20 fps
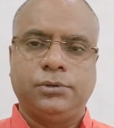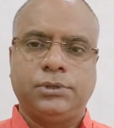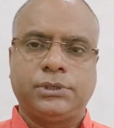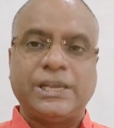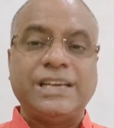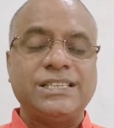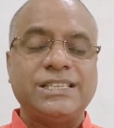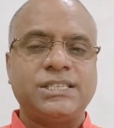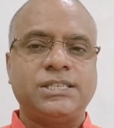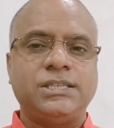
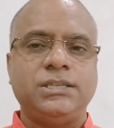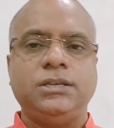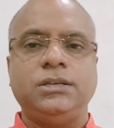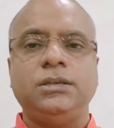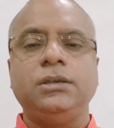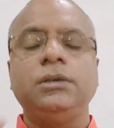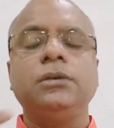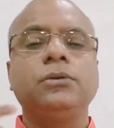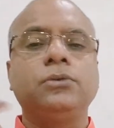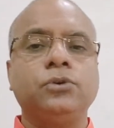
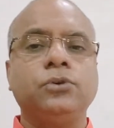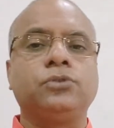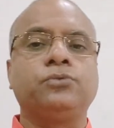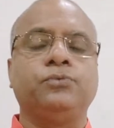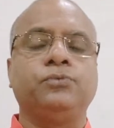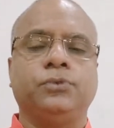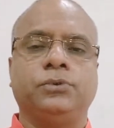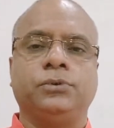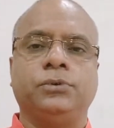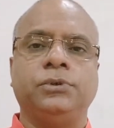Tasty, good
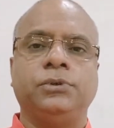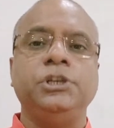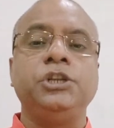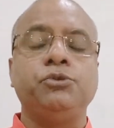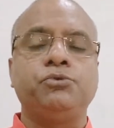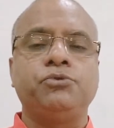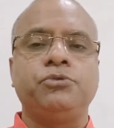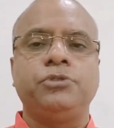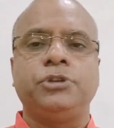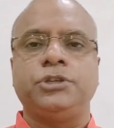food,
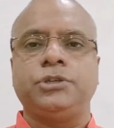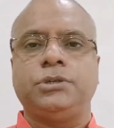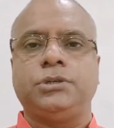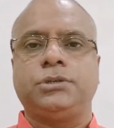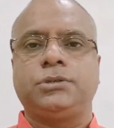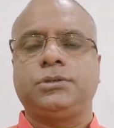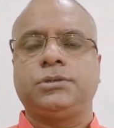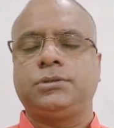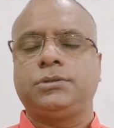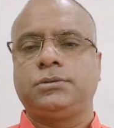
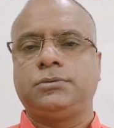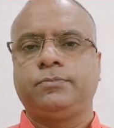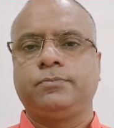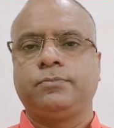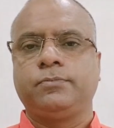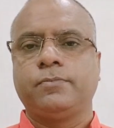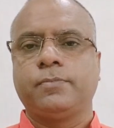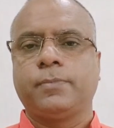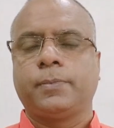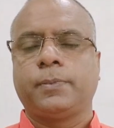nutritious,
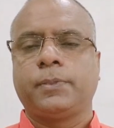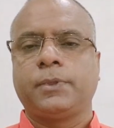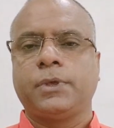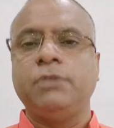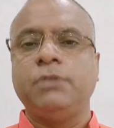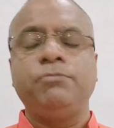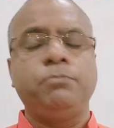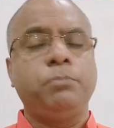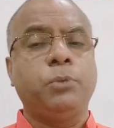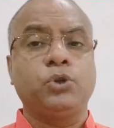
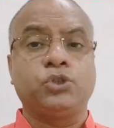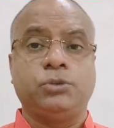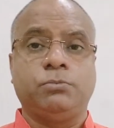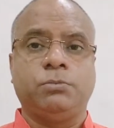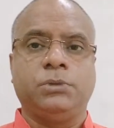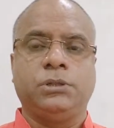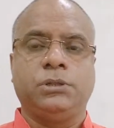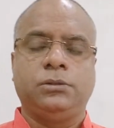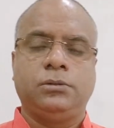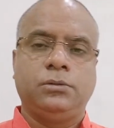if
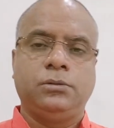possible.